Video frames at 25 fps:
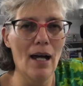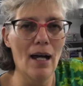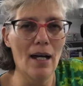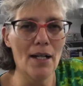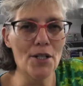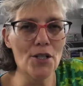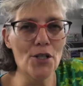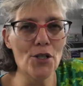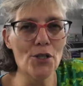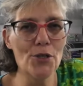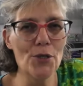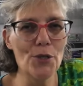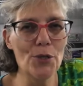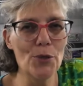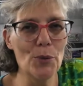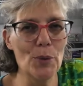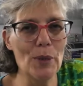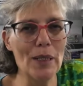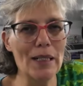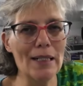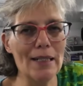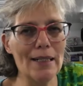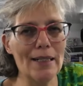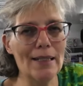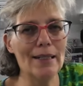I'll show you
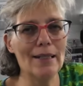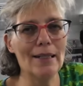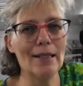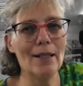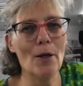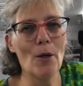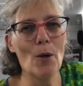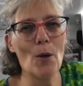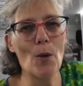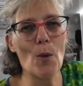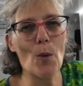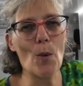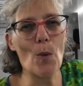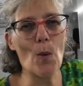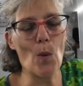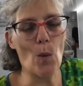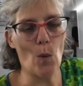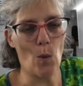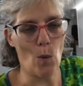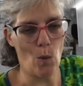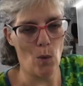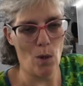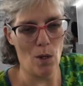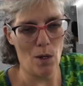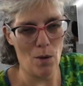quickly
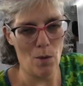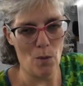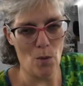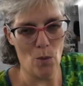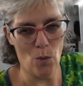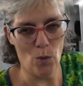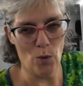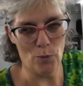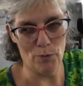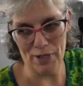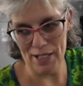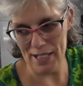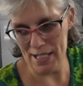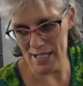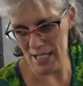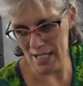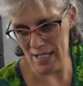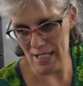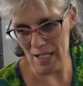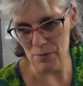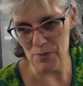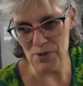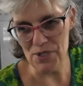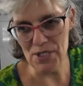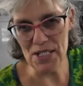what my
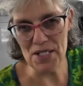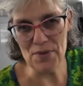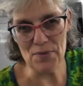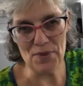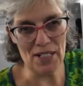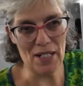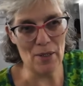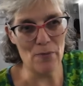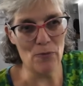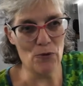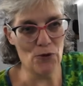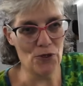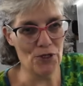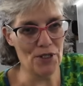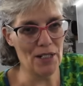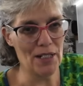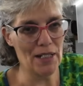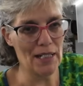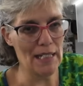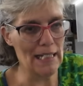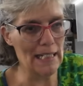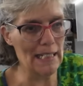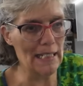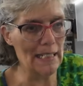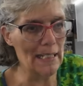setup is when I'm
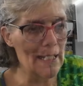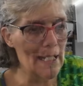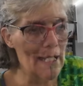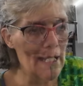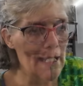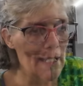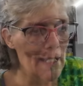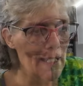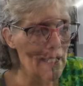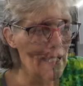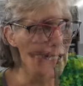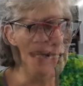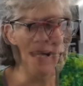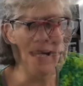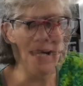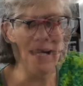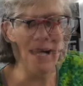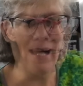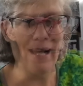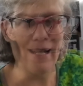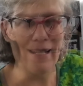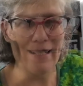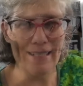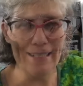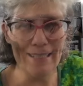working here.
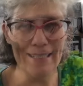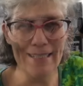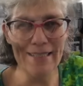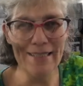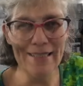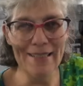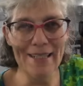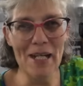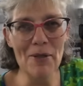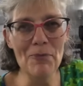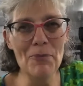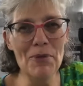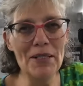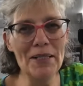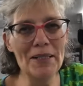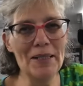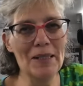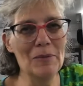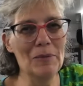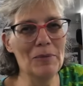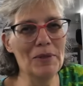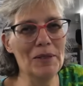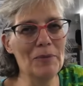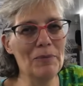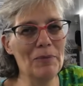I cleaned it up a
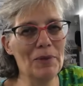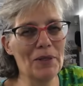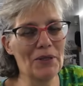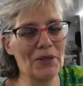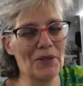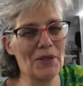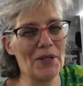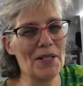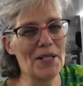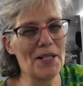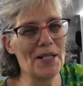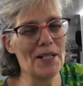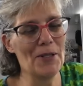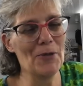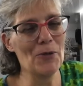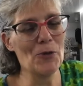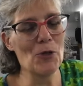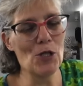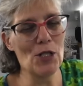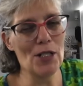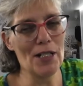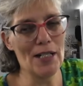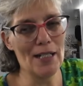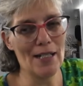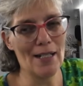little bit because
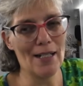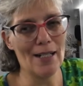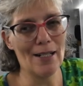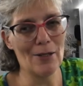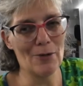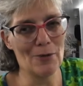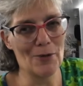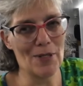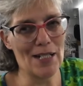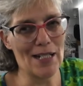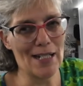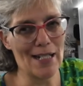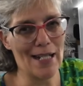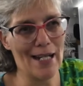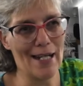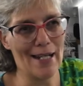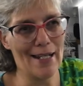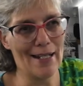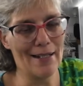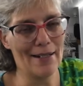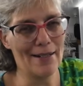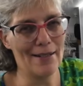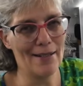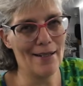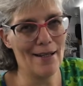usually it looks
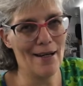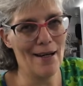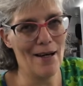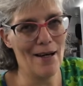like